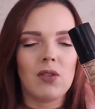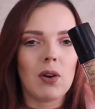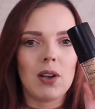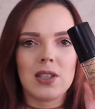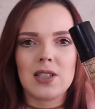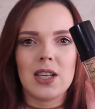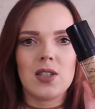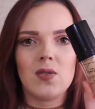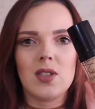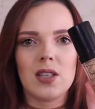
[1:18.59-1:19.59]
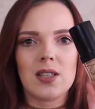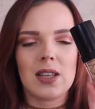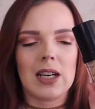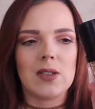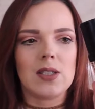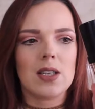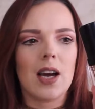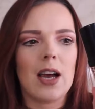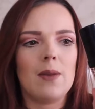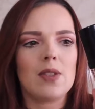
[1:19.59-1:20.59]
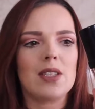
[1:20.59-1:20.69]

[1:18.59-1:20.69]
If you're in the States, you've seen this a thousand times.